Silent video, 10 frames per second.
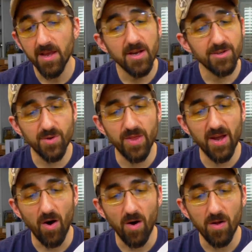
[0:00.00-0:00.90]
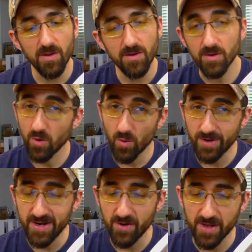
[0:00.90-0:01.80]
So they all, or
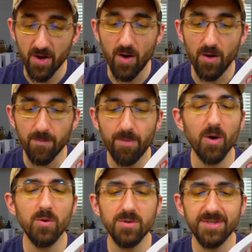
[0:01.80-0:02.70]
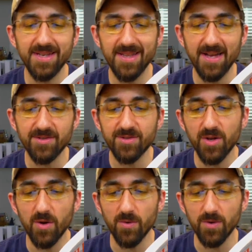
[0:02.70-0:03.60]
nearly all, posed in that
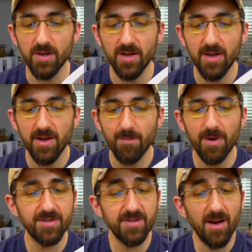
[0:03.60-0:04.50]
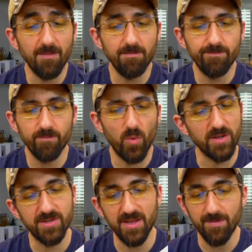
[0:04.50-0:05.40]
stone, but some,
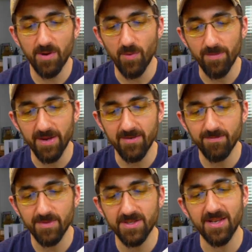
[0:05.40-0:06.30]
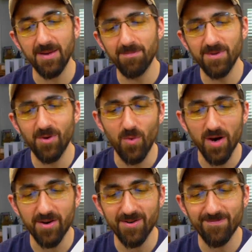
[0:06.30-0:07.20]
once Theban women, skimmed the
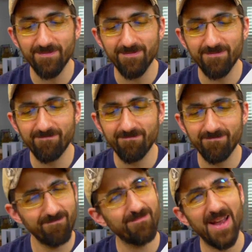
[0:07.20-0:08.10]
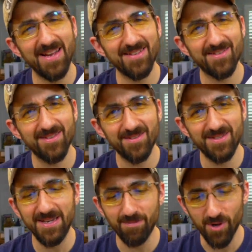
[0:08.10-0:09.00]
water as
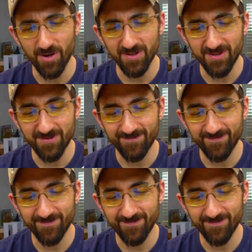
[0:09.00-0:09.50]
sea birds.